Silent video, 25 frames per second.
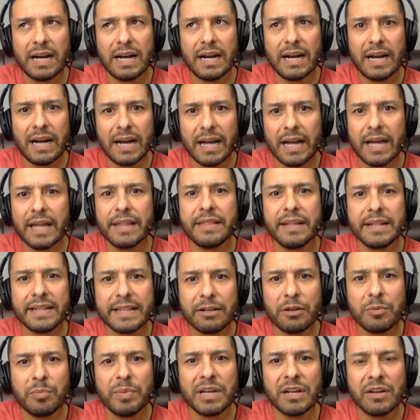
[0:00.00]
I think
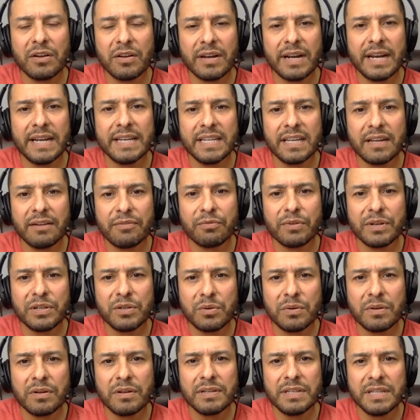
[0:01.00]
that'd be a good idea if we
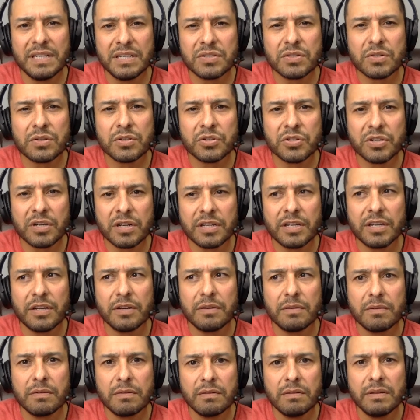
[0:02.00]
do a knee surgery on you.
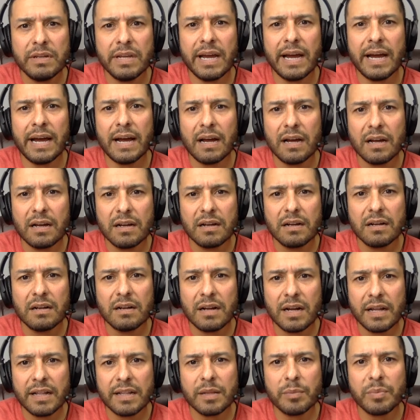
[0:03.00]
Yeah,
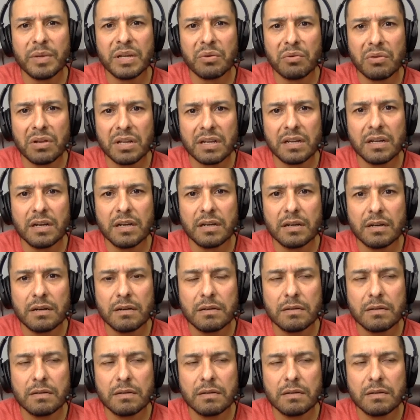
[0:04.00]
I think it'd be really good.